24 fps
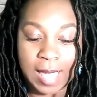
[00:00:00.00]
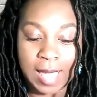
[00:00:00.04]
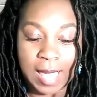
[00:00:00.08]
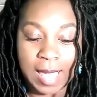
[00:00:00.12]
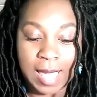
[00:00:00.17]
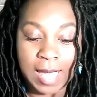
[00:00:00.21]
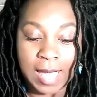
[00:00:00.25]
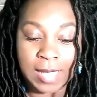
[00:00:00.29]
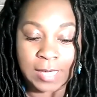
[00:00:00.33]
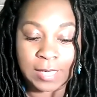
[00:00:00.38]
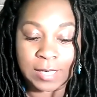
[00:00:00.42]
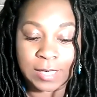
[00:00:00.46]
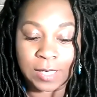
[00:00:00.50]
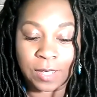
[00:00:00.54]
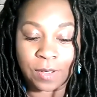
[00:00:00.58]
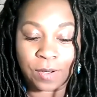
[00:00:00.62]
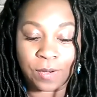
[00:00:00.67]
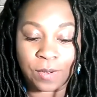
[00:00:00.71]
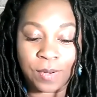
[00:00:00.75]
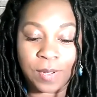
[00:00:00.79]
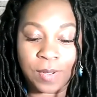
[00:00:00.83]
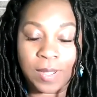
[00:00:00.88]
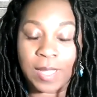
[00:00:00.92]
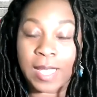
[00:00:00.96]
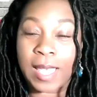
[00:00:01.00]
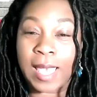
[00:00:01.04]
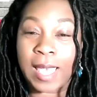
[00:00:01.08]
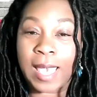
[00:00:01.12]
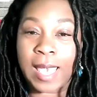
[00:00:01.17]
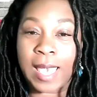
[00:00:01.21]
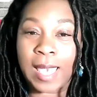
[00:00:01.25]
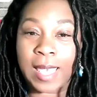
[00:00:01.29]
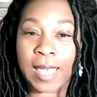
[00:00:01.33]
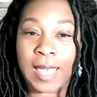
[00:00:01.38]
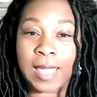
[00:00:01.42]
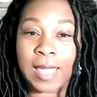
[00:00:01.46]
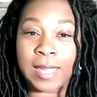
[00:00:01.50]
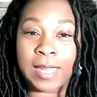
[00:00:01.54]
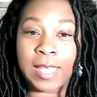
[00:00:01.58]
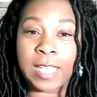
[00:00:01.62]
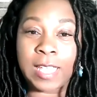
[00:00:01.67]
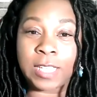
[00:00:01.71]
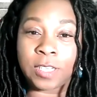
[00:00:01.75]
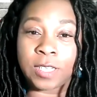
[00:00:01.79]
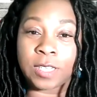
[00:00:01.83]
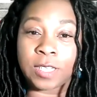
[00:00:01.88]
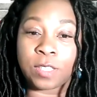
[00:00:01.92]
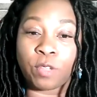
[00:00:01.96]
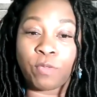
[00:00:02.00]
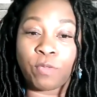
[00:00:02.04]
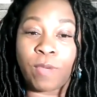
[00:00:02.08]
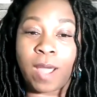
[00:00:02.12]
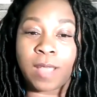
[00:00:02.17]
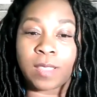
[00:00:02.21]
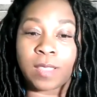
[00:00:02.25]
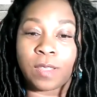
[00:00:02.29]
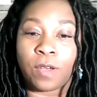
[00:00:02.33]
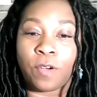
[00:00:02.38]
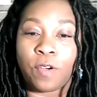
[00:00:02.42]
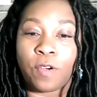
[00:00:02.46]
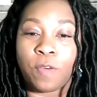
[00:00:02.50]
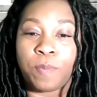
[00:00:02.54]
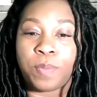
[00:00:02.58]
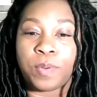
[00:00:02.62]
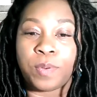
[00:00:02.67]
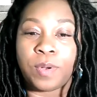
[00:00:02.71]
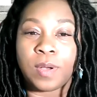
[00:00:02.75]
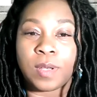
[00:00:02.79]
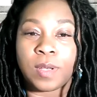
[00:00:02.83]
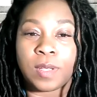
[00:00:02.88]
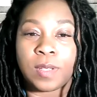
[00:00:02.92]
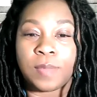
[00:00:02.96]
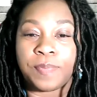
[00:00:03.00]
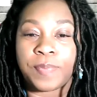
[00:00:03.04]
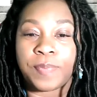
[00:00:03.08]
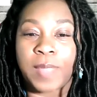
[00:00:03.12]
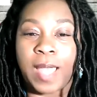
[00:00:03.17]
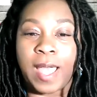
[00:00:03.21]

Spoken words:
And so throughout the whole book,